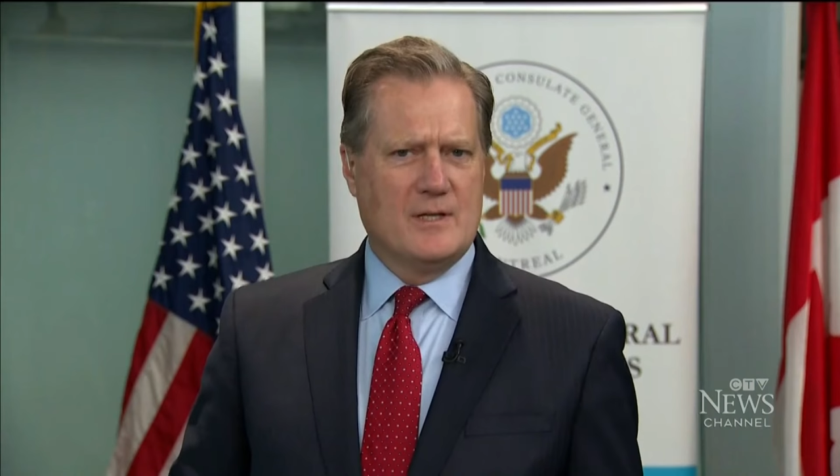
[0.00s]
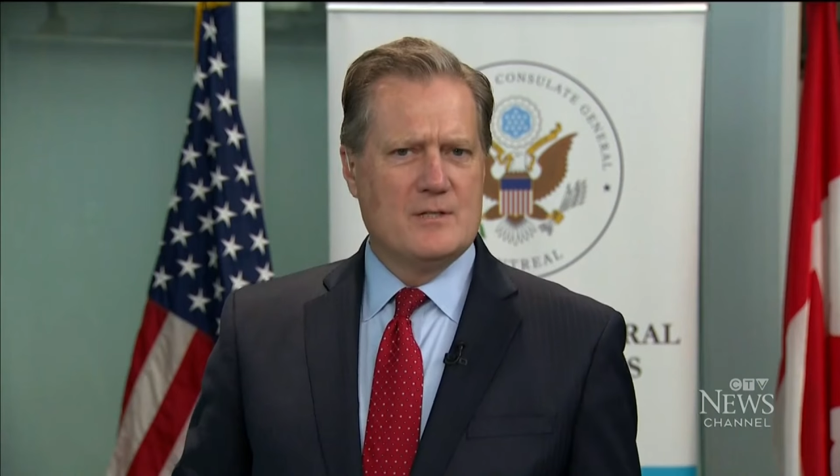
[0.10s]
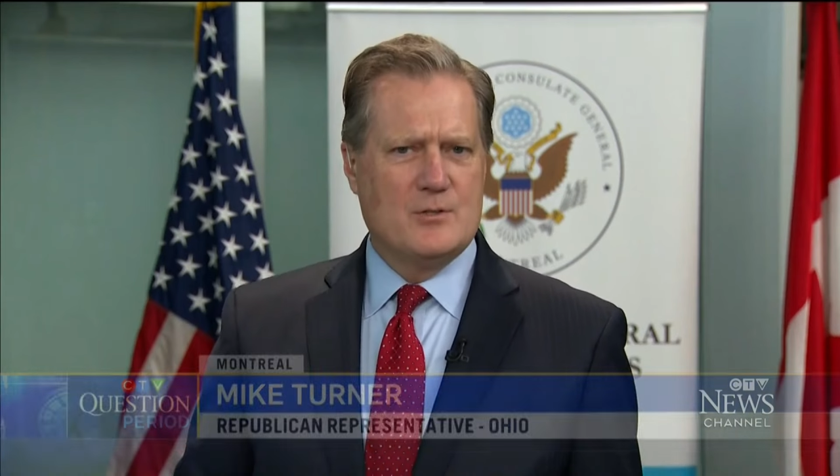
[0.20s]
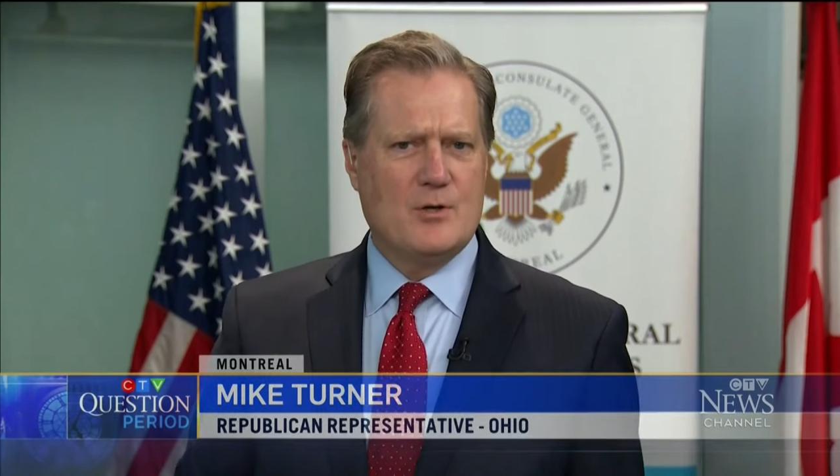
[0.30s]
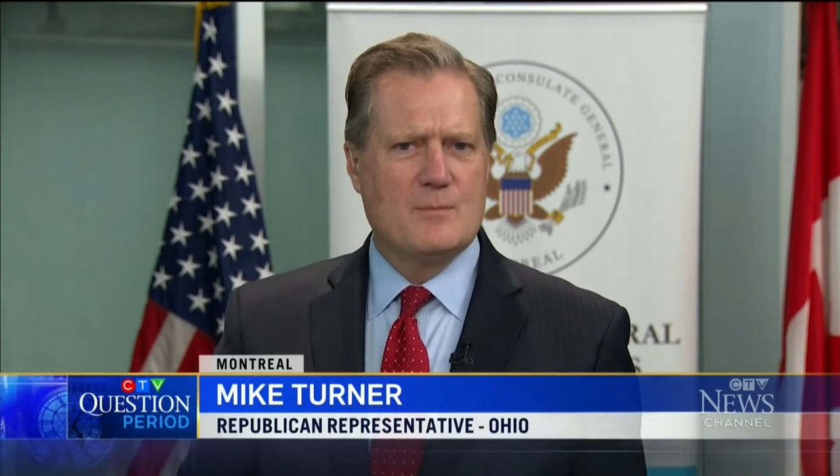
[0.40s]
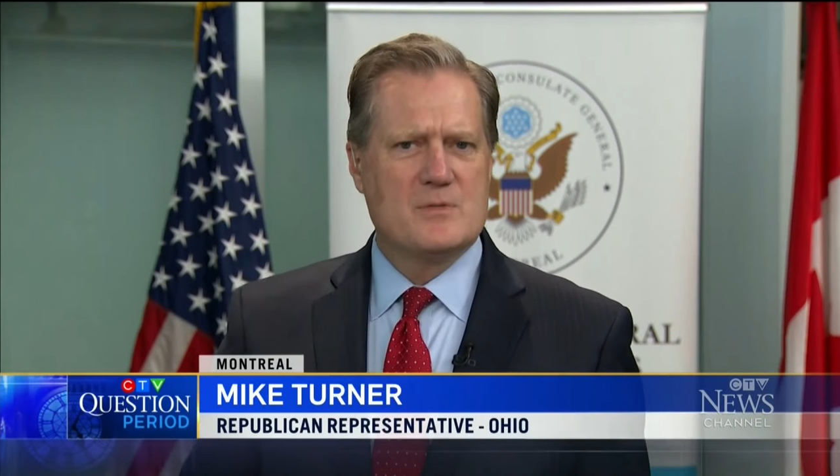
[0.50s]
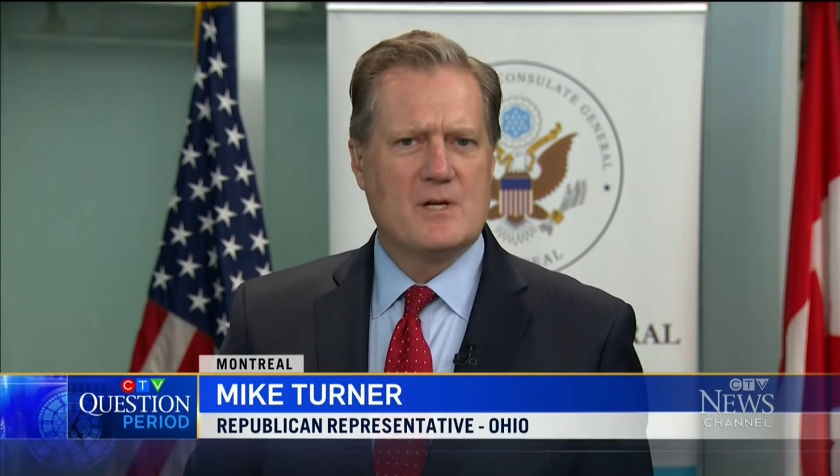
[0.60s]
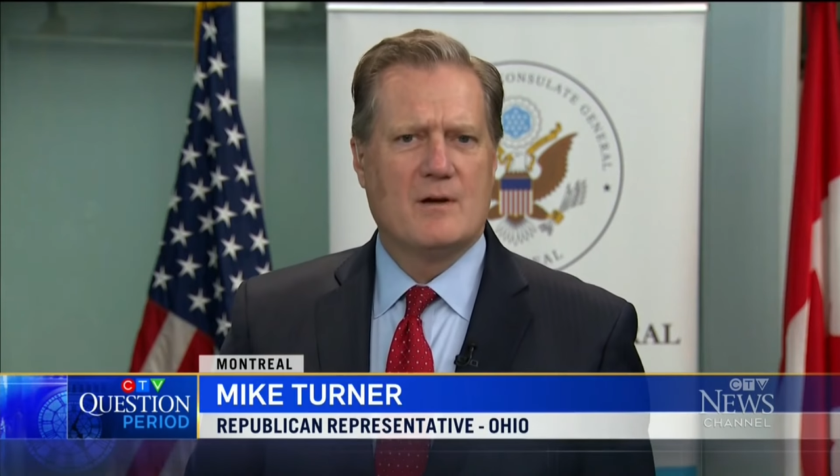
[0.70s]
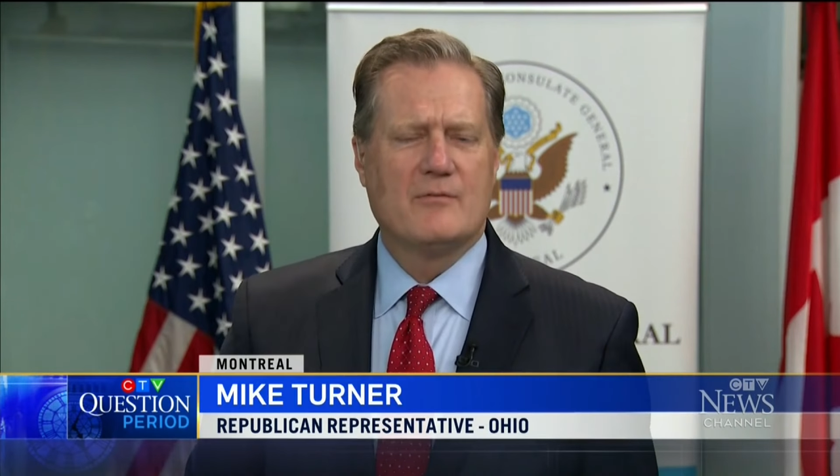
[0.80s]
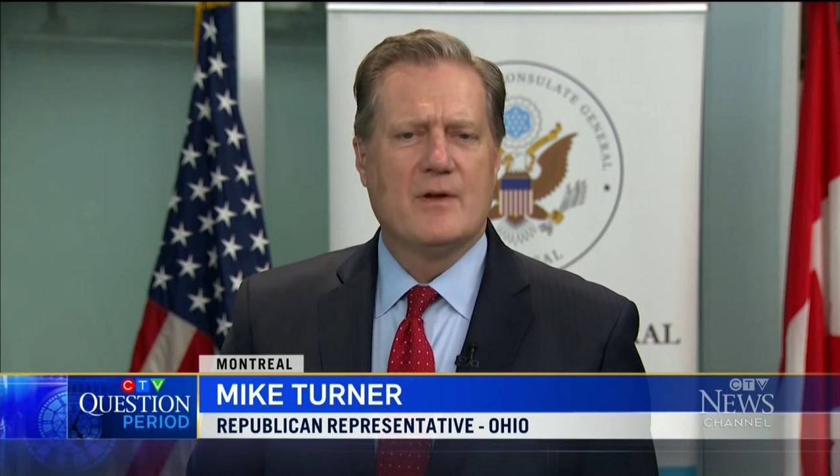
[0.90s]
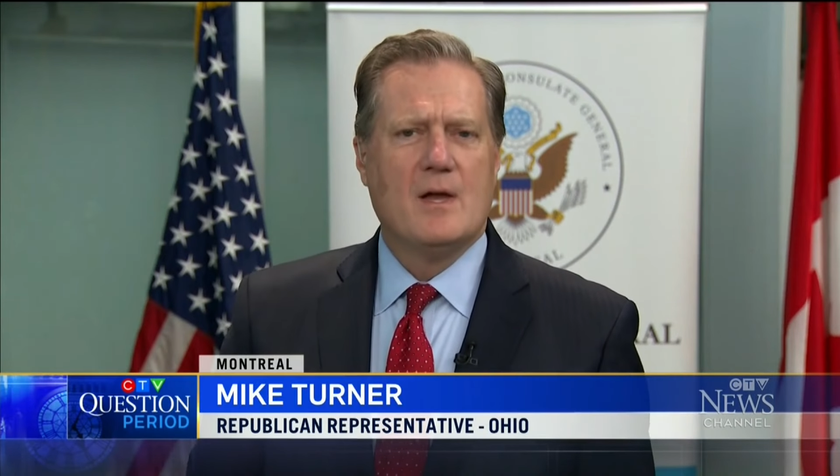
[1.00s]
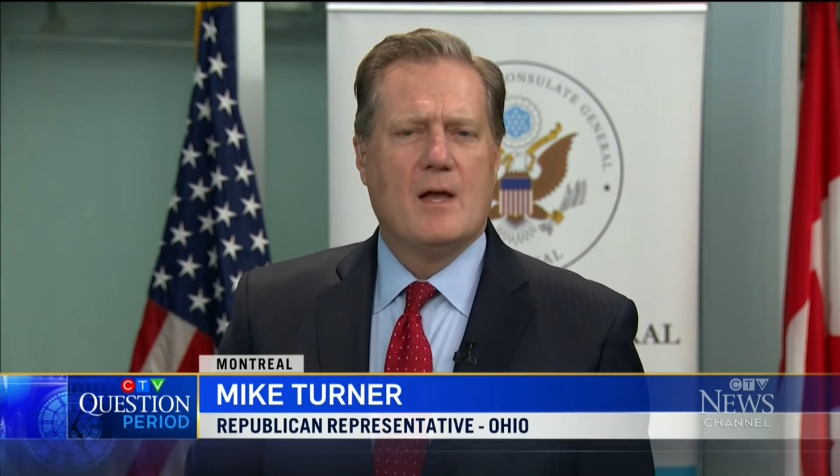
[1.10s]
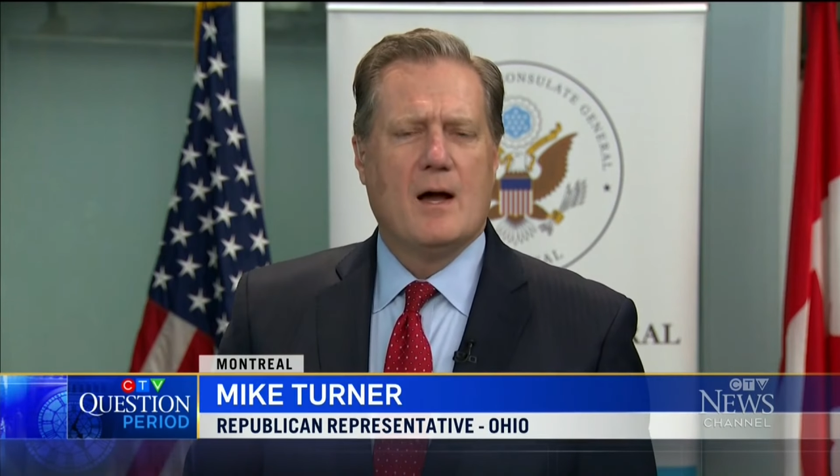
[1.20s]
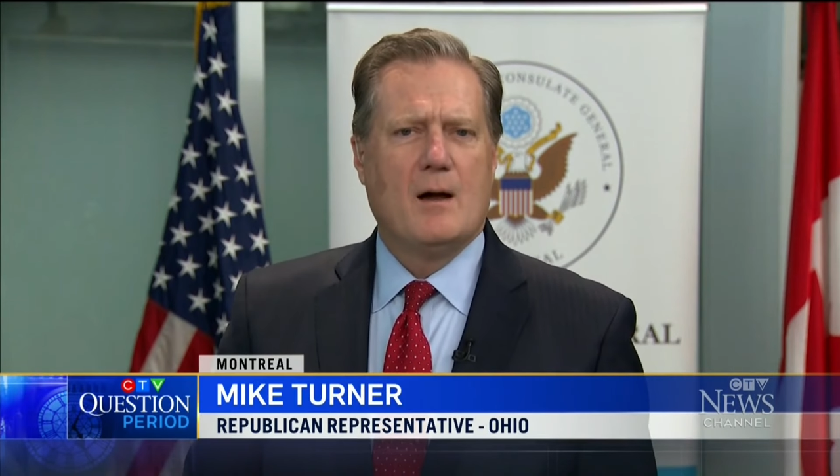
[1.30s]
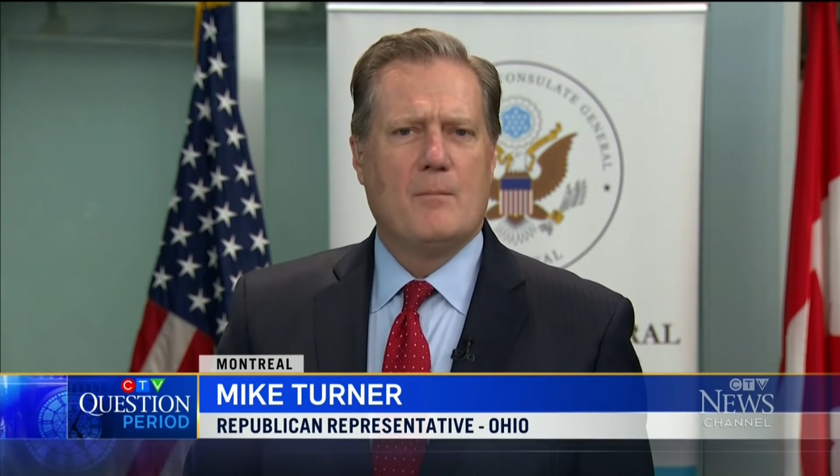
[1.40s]
it in terms of
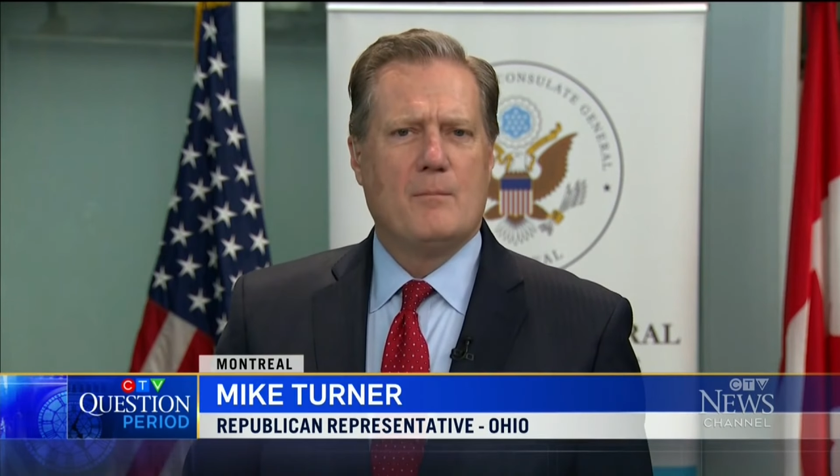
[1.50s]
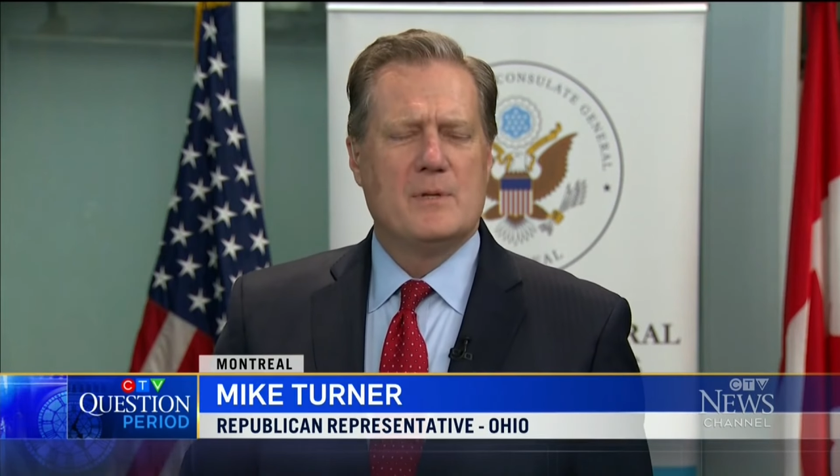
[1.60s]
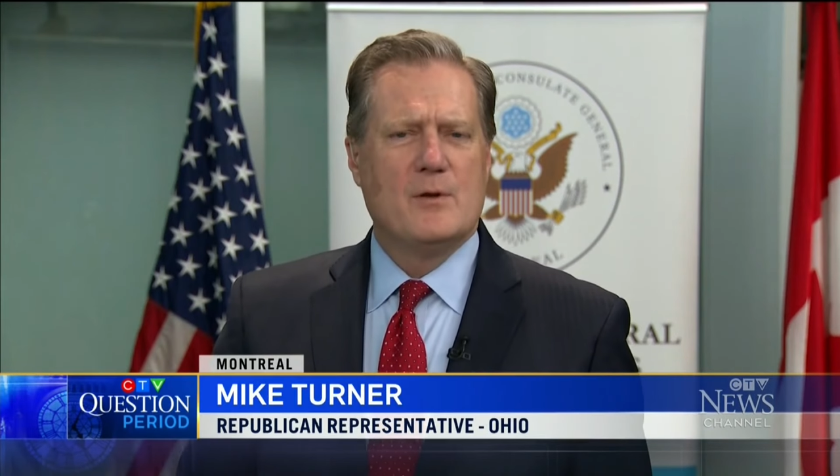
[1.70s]
um,